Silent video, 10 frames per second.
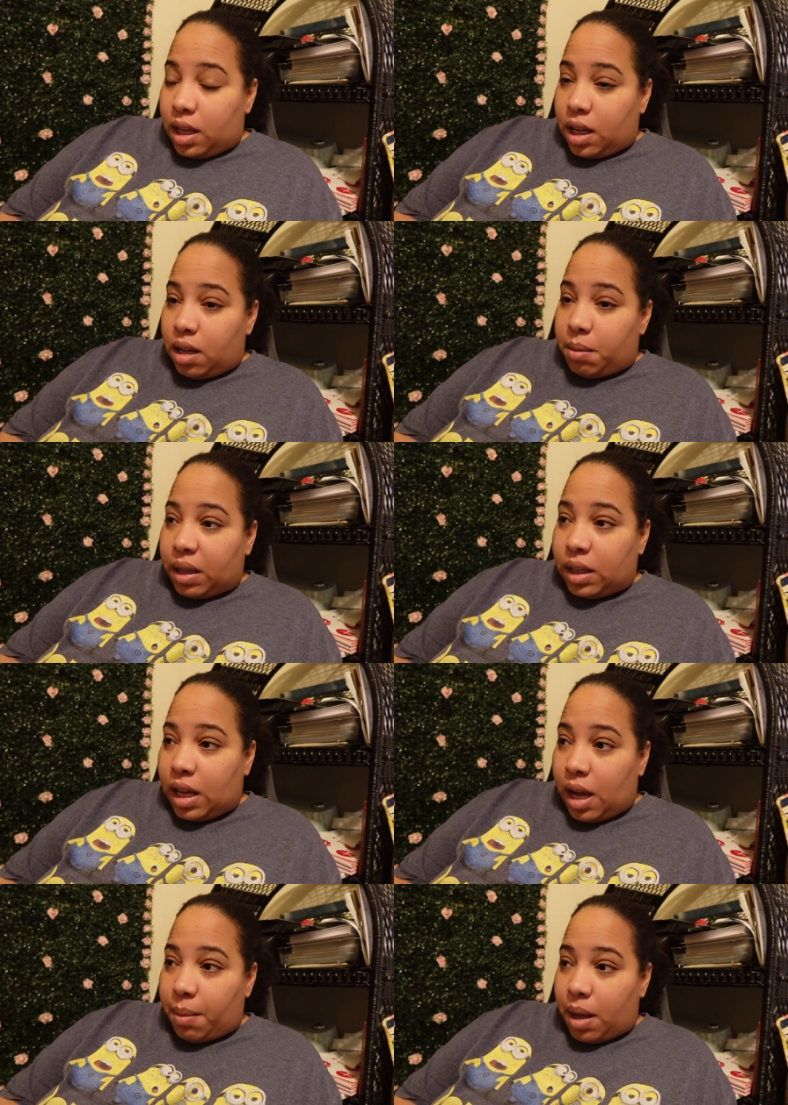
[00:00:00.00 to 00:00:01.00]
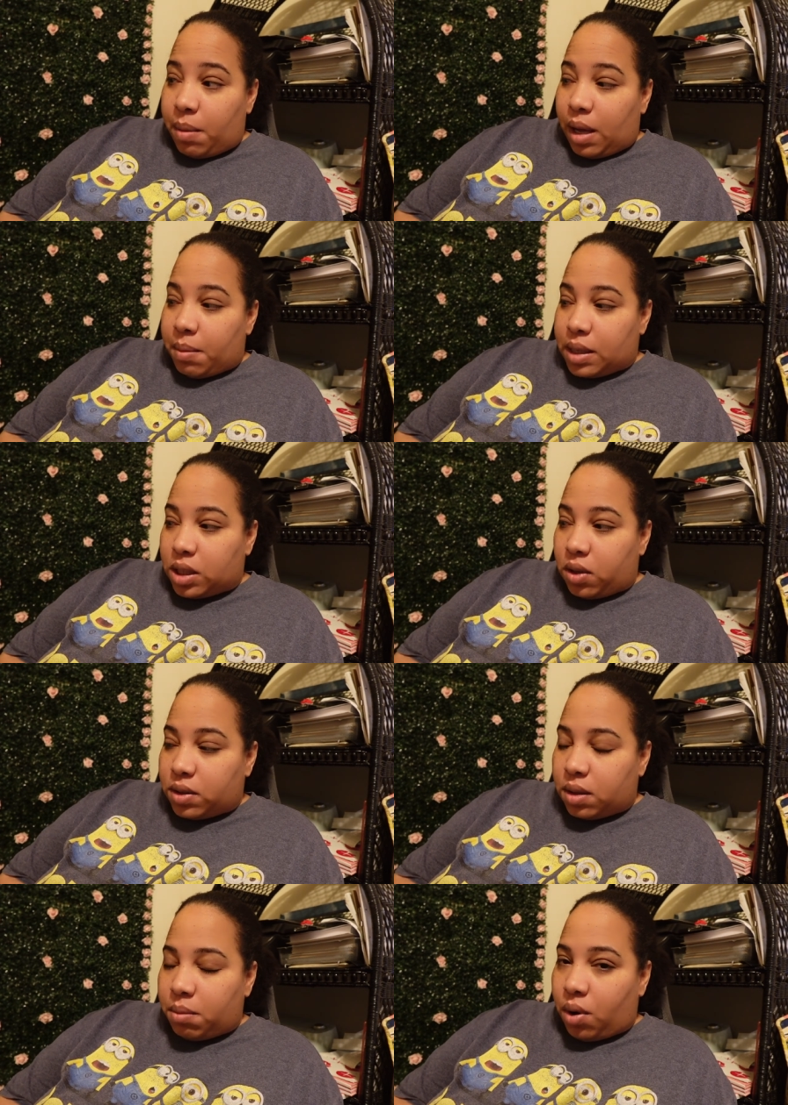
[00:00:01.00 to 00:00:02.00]
Um, I think I might make myself
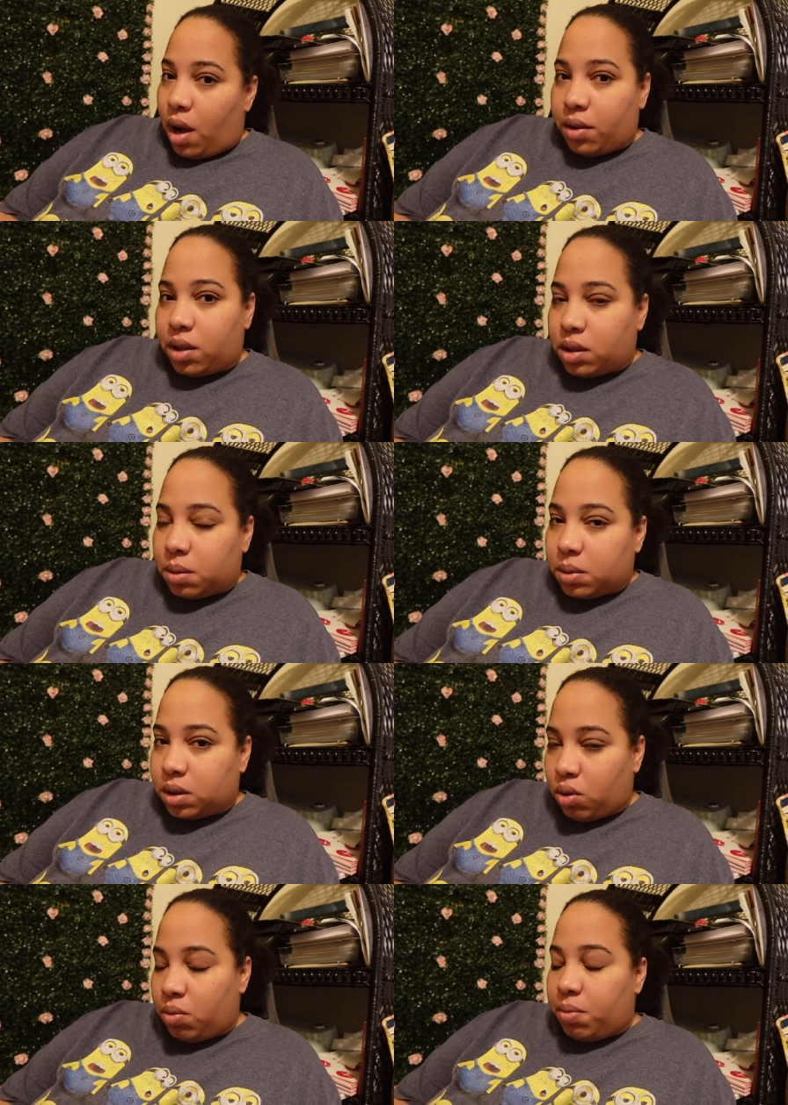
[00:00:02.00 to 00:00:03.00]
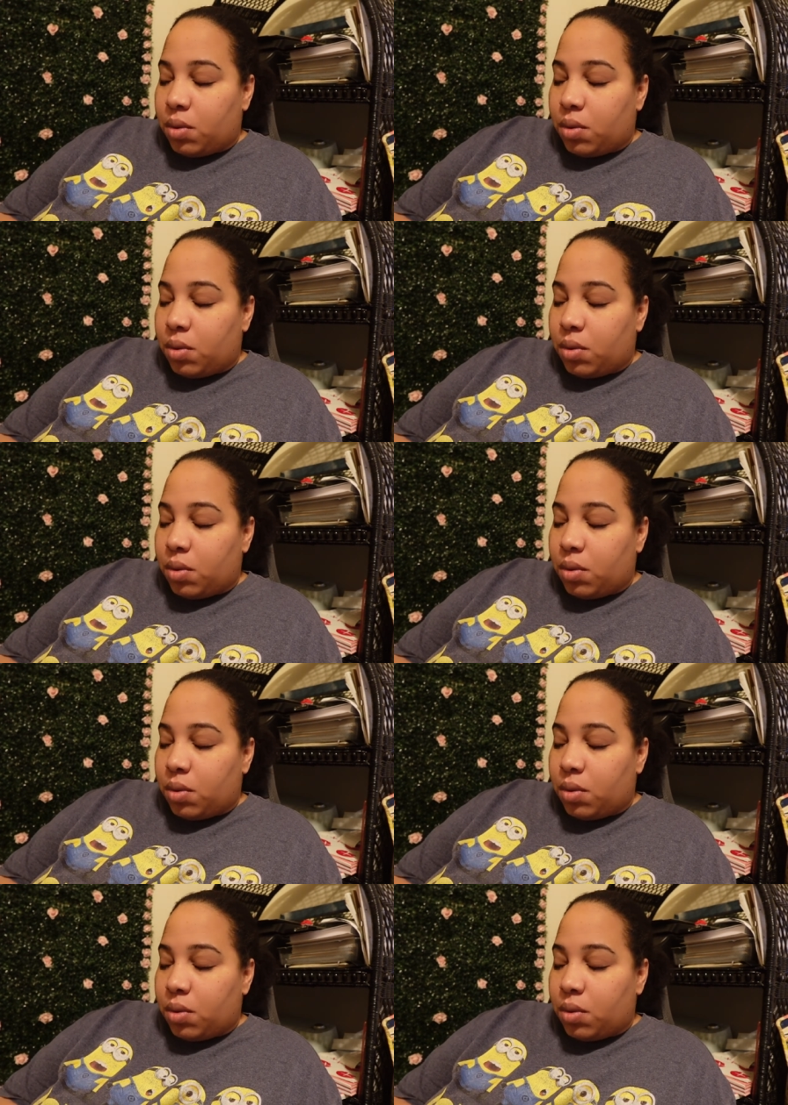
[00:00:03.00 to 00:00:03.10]
some broth or some soup,